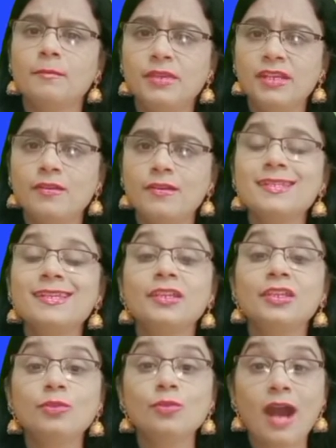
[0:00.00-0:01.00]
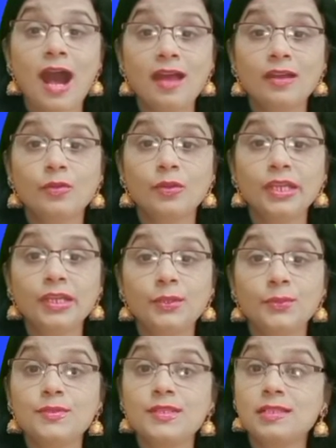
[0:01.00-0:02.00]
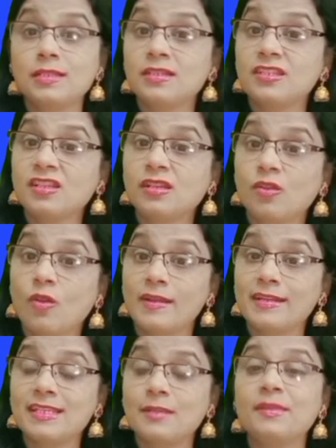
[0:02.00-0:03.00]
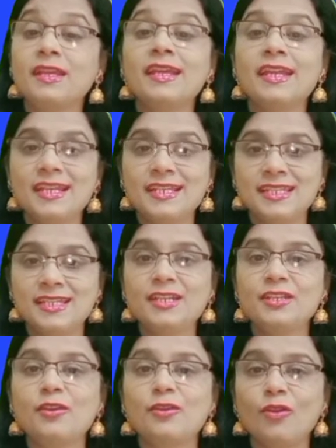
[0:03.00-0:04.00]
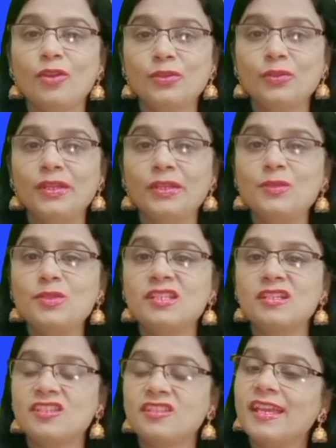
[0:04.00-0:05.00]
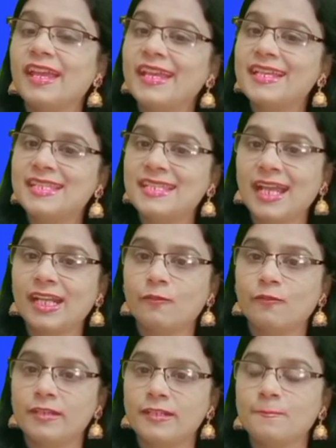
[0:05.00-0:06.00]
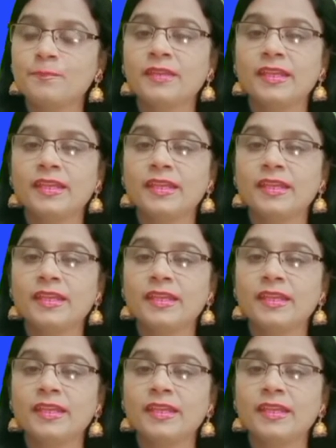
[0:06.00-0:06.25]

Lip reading: because you are going to search the concept, instead you are not going to search the exact words.